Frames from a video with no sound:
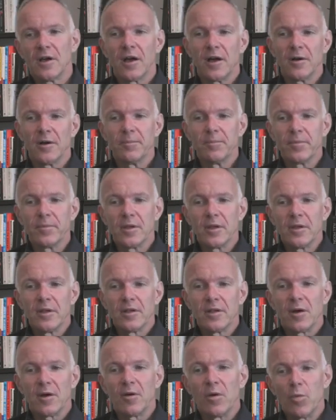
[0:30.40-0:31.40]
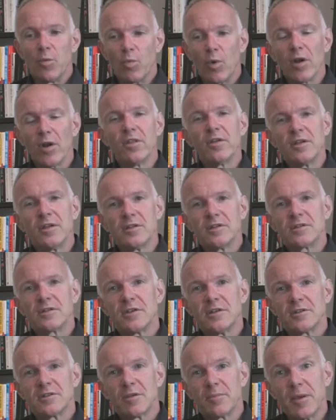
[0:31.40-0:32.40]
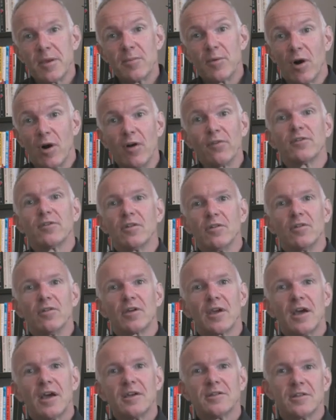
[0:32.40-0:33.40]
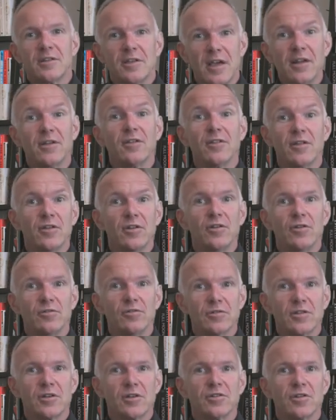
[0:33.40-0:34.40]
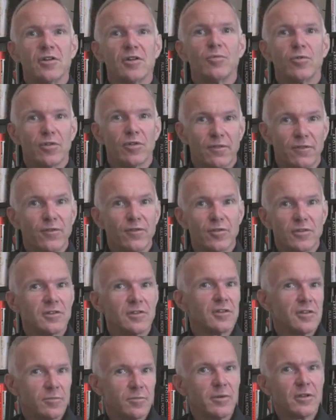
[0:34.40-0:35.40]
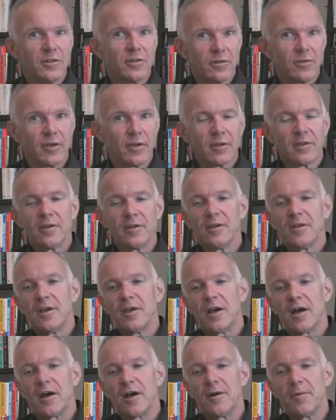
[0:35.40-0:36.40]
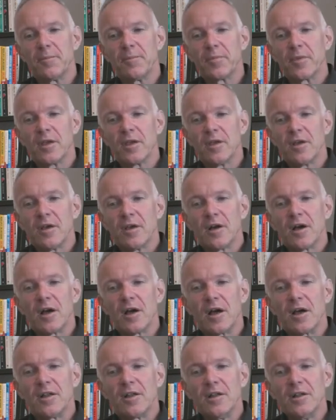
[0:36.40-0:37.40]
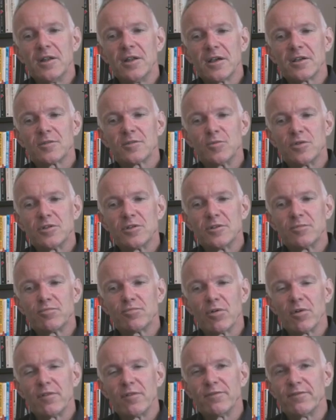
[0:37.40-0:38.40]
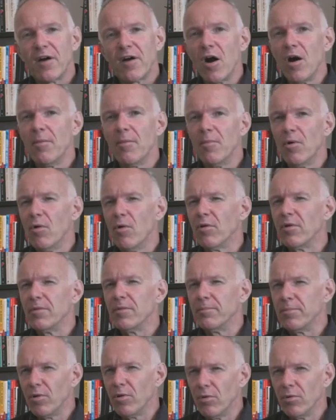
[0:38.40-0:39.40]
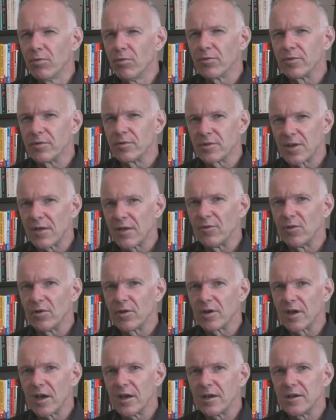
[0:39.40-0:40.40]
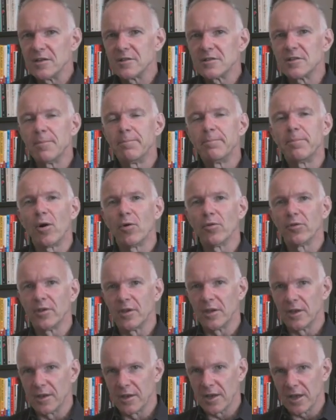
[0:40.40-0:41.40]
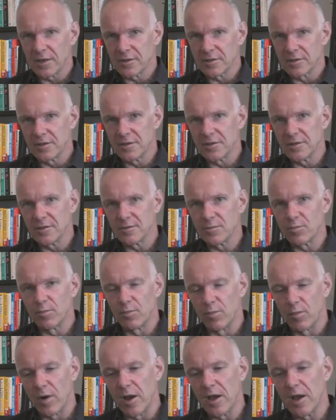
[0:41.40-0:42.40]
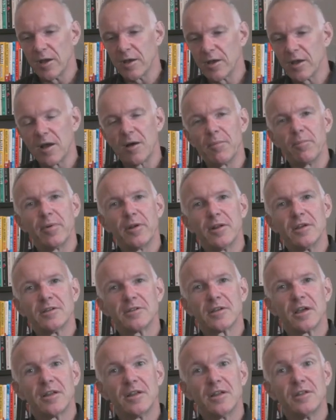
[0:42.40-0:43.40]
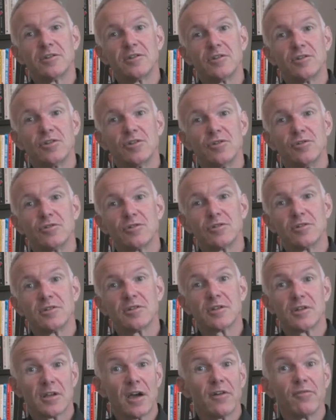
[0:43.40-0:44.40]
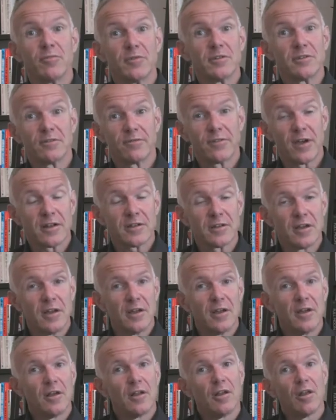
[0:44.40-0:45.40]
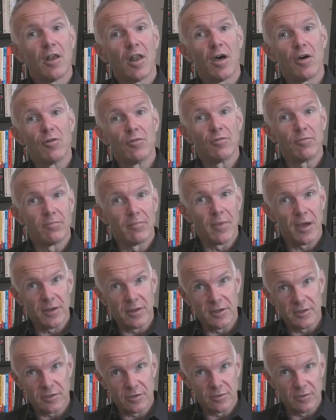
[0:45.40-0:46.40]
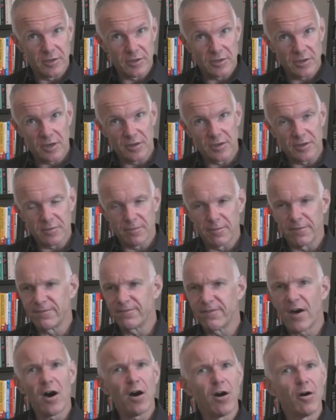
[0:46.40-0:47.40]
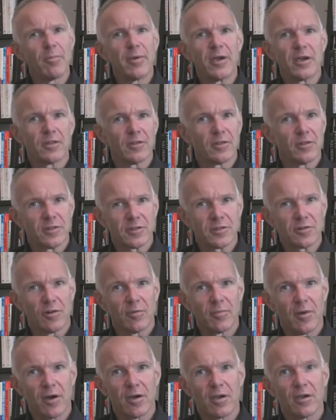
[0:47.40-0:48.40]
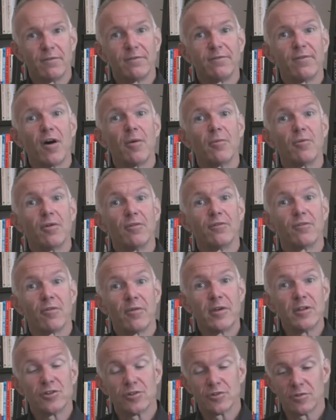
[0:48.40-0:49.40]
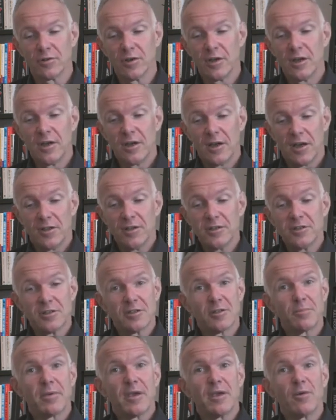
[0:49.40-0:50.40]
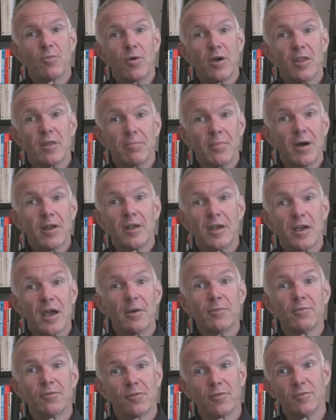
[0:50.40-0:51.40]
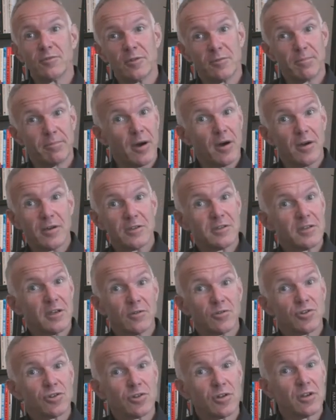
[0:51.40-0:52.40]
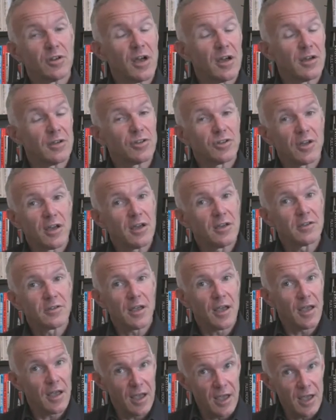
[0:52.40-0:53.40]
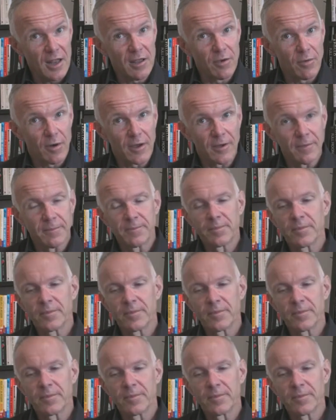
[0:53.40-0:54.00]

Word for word: Um, now, one of the indices that people often look at is at the end of the news, they show you what the FTSE has been doing. Um, an index which is probably far more important to have a look at is the bond index. This is where companies and institutions and governments, in fact, loan money to each other. It's far bigger than the stock market and far more influential. And this is the bit where the money comes from to buy and sell sh uh, shares anyway.